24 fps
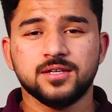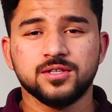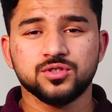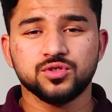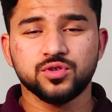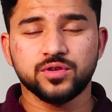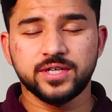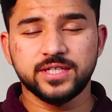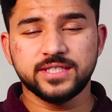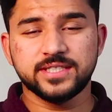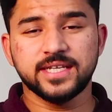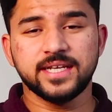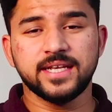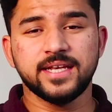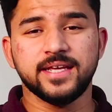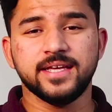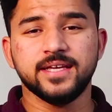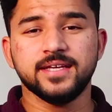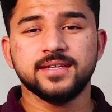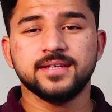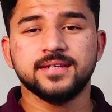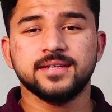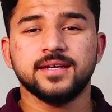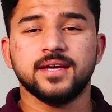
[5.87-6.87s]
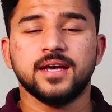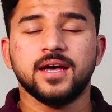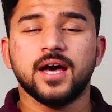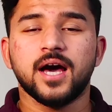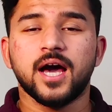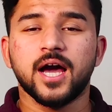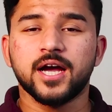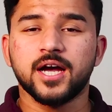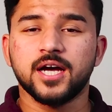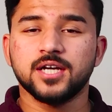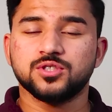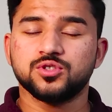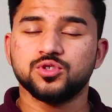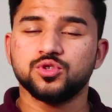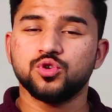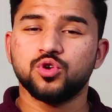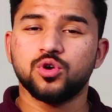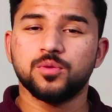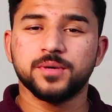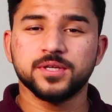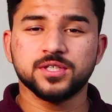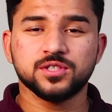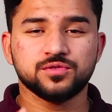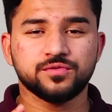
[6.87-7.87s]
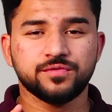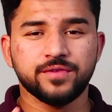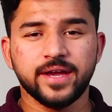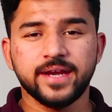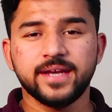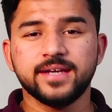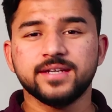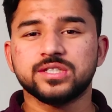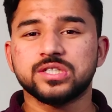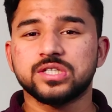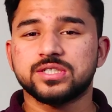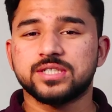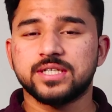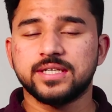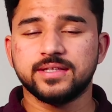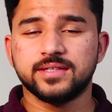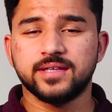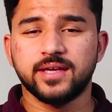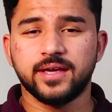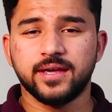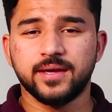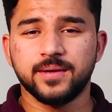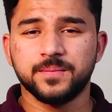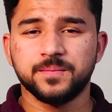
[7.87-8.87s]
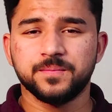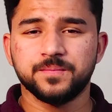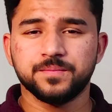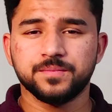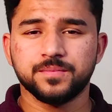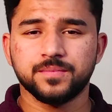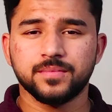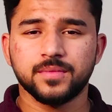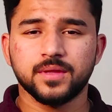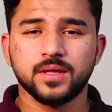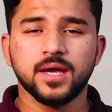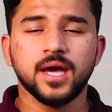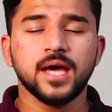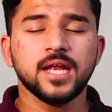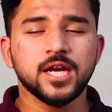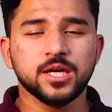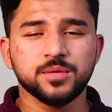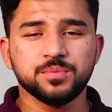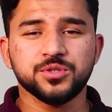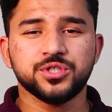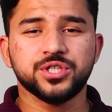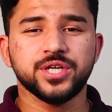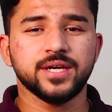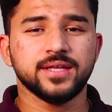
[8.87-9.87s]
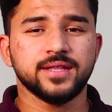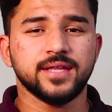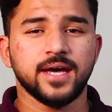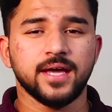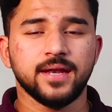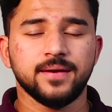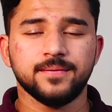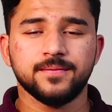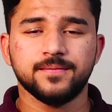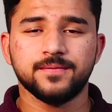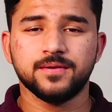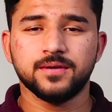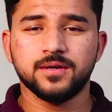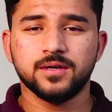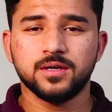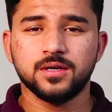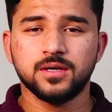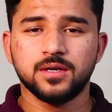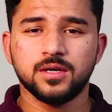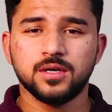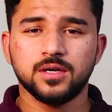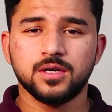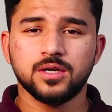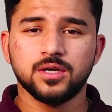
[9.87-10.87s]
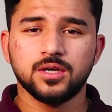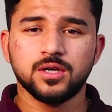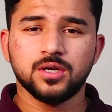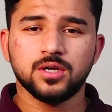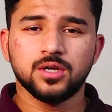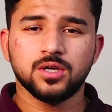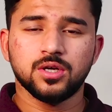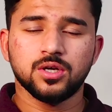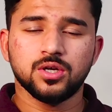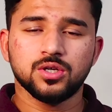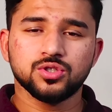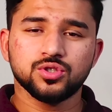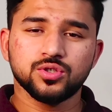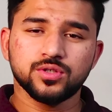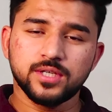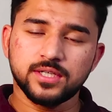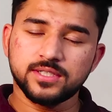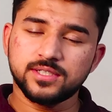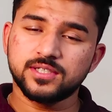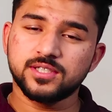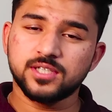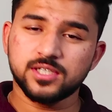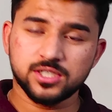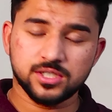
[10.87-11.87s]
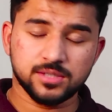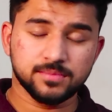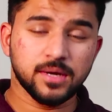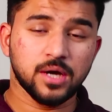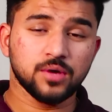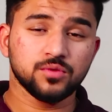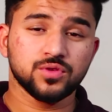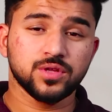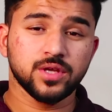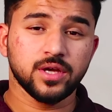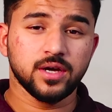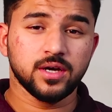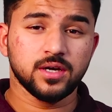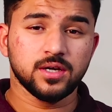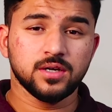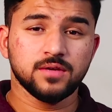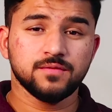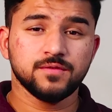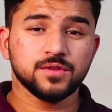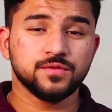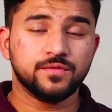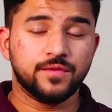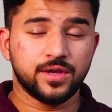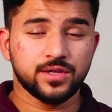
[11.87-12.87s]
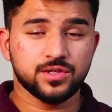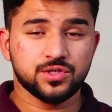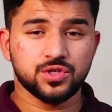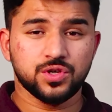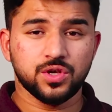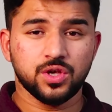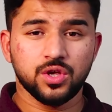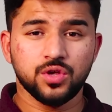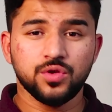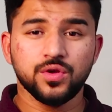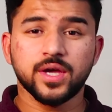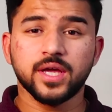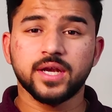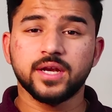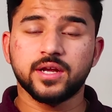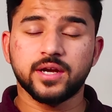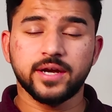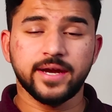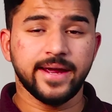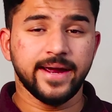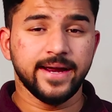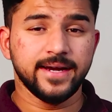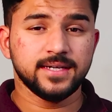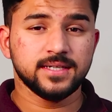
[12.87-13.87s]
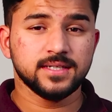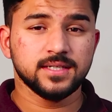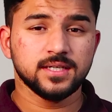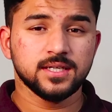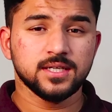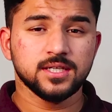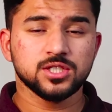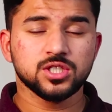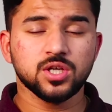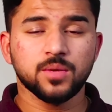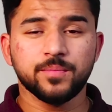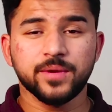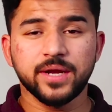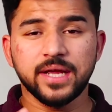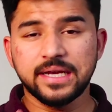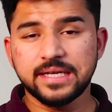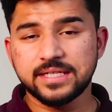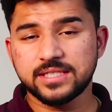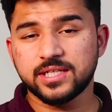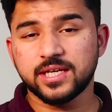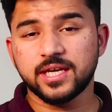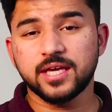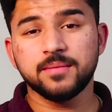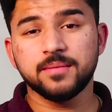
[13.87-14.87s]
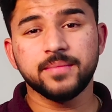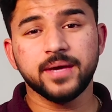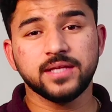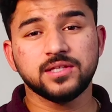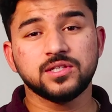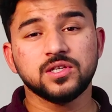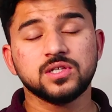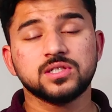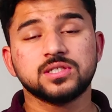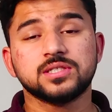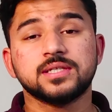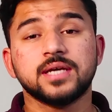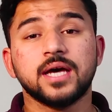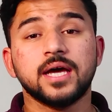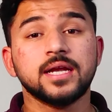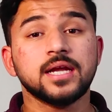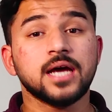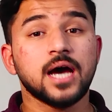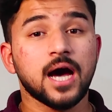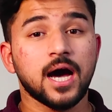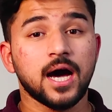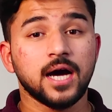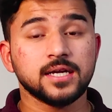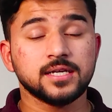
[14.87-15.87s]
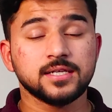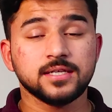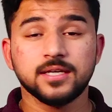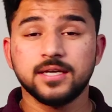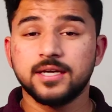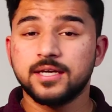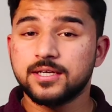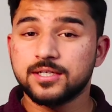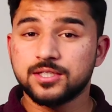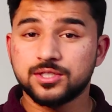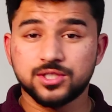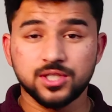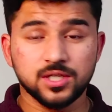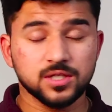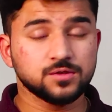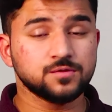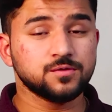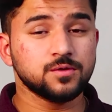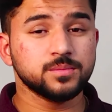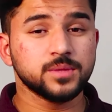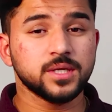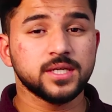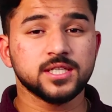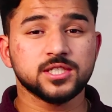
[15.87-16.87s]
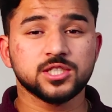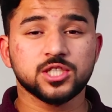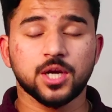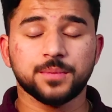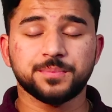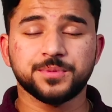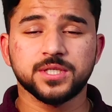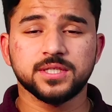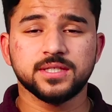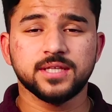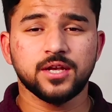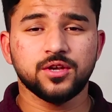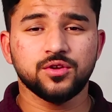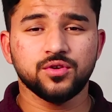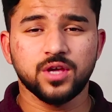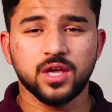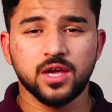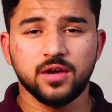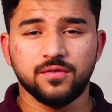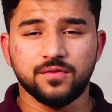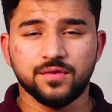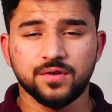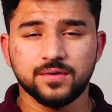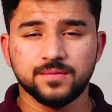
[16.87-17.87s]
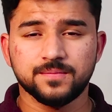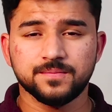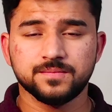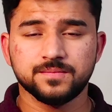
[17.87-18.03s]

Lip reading: So recently, I got to know about this very interesting thing, and let me share that. So there's a system out there with which you can create some realistic images and art just from the description that you give.